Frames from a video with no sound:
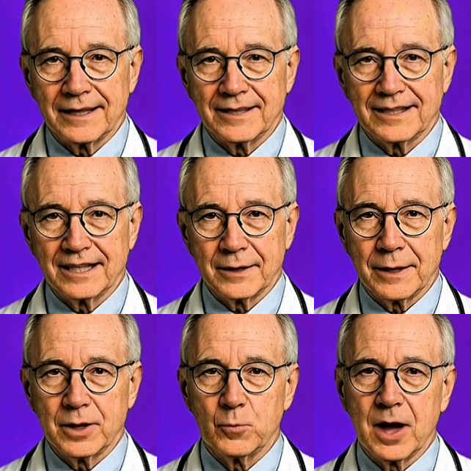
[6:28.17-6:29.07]
You
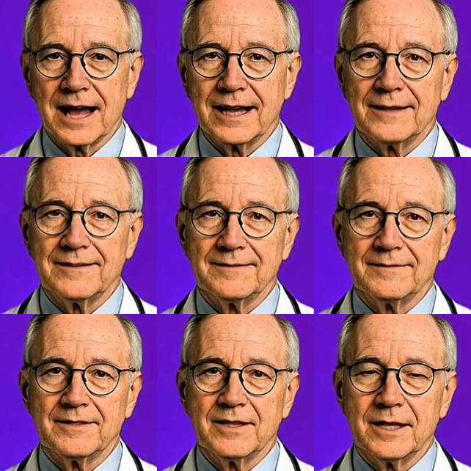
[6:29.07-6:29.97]
lie in bed
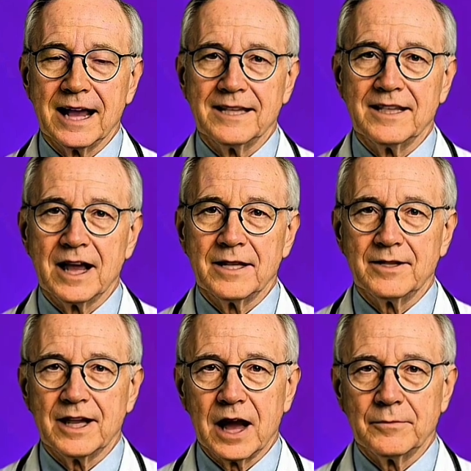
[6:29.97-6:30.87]
feeling
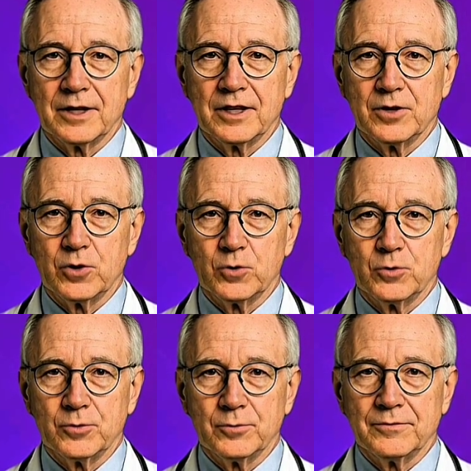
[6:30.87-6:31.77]
tired, but your
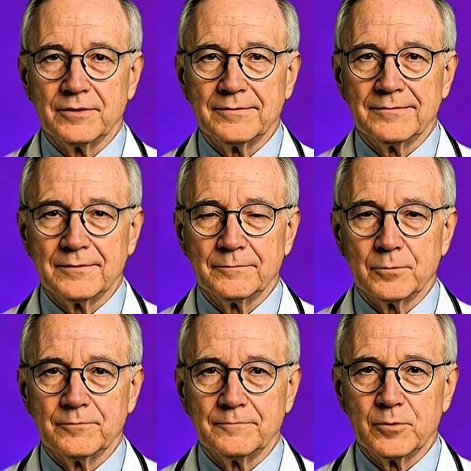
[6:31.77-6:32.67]
mind won't
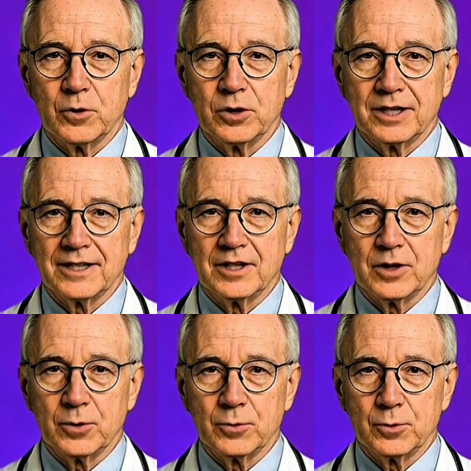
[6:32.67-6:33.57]
shut off.
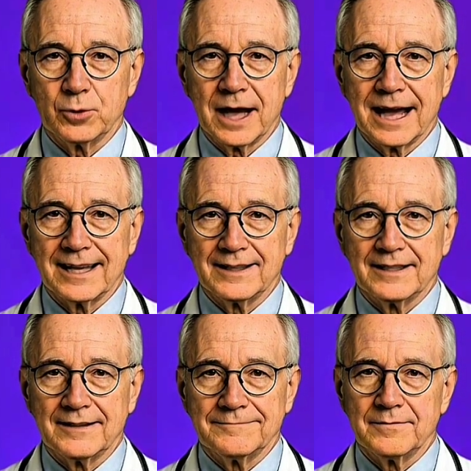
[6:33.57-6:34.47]
You wake
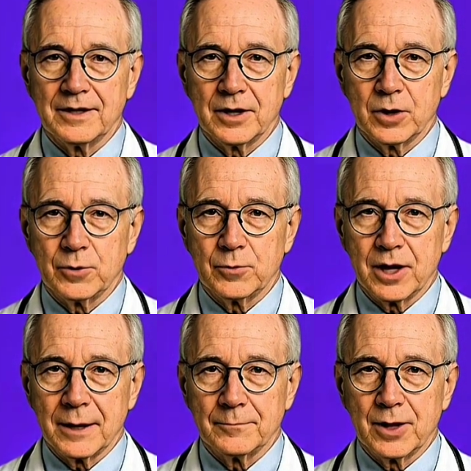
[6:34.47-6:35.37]
up at 3
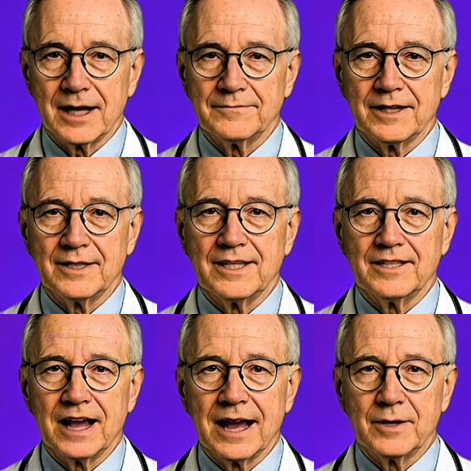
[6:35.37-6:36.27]
a.m. with a
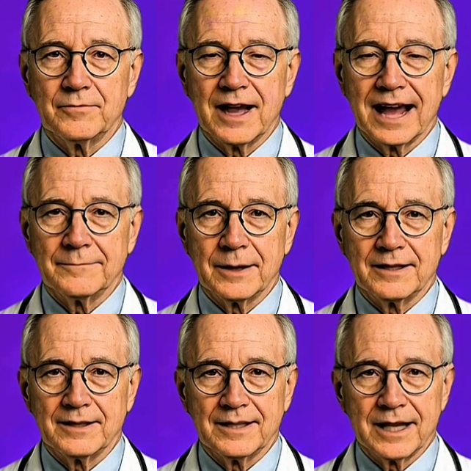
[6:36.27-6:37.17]
racing heart
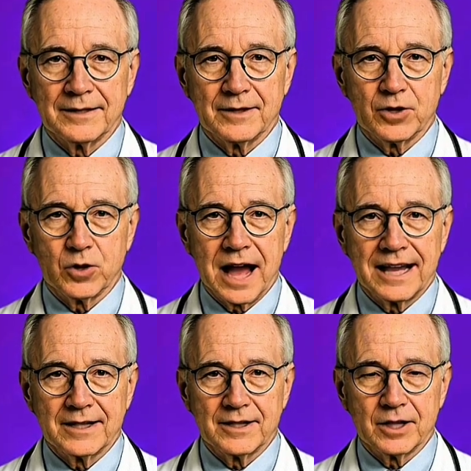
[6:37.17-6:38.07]
or
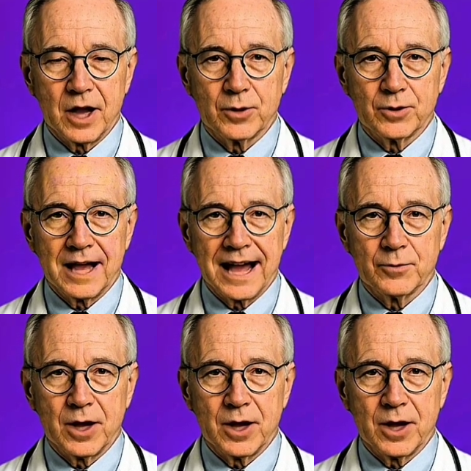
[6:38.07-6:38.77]
anxious thoughts.